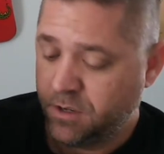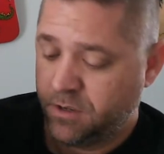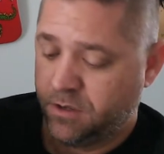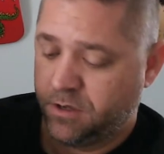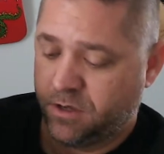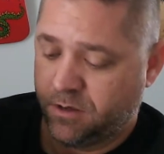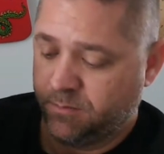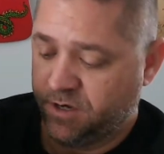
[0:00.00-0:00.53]

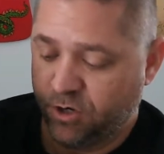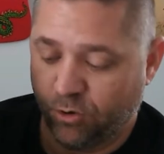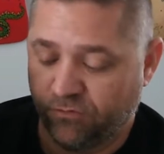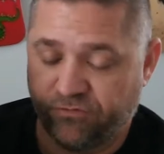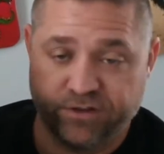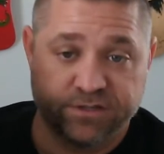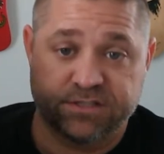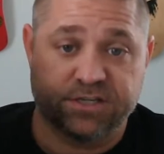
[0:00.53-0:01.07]
And no
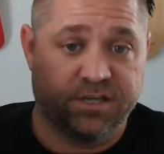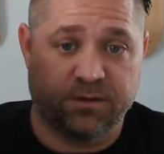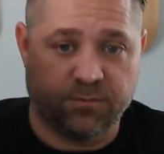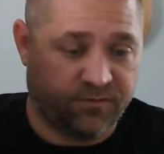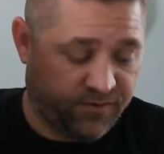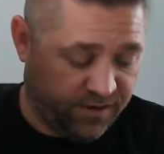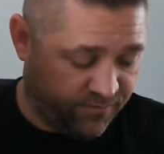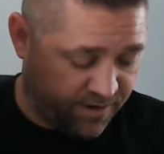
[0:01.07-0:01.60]
offense to him if
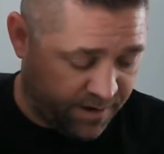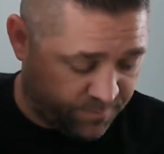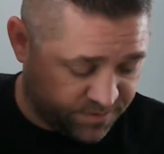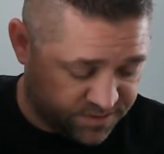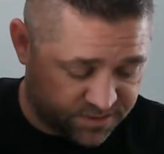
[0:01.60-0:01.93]
he ever happens